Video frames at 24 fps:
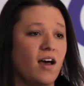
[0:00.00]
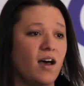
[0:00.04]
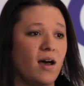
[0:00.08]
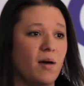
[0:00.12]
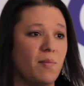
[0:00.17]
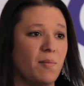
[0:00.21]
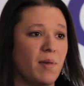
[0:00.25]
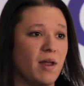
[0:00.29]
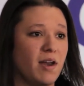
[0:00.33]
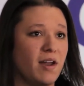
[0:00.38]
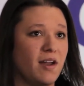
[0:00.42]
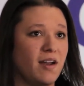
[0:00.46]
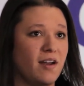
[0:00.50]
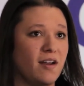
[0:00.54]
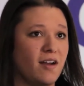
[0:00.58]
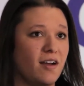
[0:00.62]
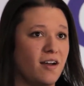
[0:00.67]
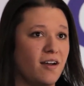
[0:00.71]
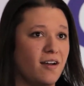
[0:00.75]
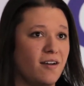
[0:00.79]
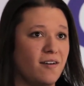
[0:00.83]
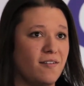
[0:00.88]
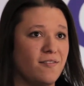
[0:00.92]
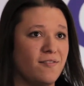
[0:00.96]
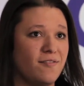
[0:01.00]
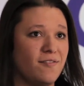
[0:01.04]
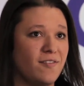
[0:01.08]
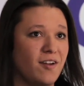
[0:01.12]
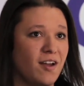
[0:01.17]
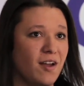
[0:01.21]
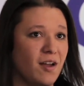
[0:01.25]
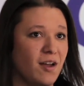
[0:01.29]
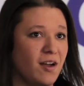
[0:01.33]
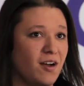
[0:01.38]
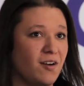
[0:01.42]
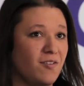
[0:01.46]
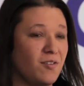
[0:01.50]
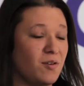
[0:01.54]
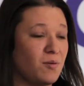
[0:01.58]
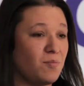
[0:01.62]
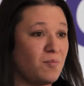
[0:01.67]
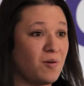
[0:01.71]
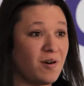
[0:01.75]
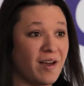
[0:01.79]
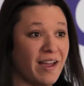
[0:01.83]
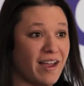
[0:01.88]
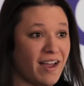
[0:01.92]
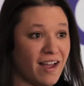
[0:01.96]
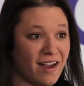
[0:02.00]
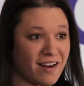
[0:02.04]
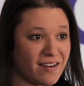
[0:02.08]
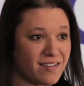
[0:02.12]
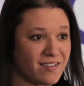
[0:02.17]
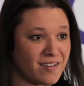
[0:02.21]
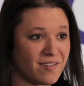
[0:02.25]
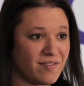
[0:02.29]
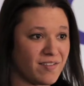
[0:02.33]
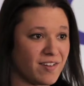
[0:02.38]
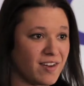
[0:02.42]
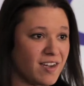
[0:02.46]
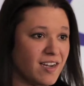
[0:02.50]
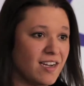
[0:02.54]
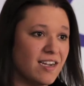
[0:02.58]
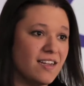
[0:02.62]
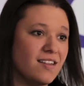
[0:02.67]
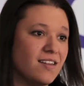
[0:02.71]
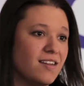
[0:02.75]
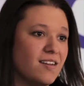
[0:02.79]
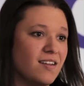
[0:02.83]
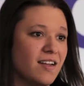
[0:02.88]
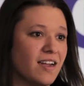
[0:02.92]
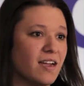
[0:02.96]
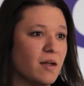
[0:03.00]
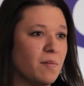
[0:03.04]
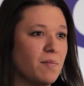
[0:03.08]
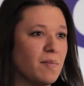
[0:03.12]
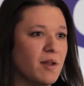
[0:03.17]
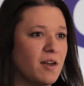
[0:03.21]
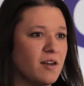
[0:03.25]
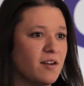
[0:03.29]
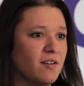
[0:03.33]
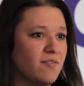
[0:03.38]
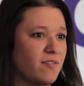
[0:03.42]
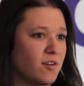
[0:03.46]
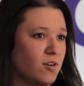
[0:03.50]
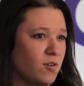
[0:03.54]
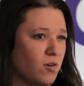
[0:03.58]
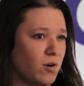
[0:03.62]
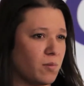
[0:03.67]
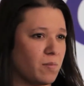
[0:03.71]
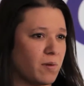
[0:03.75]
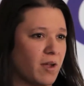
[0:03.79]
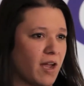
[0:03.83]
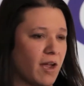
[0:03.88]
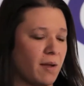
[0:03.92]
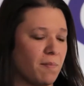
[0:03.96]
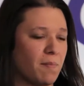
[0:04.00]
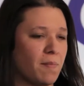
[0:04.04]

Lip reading: a minute of a little play activity, and then like a minute of a group game.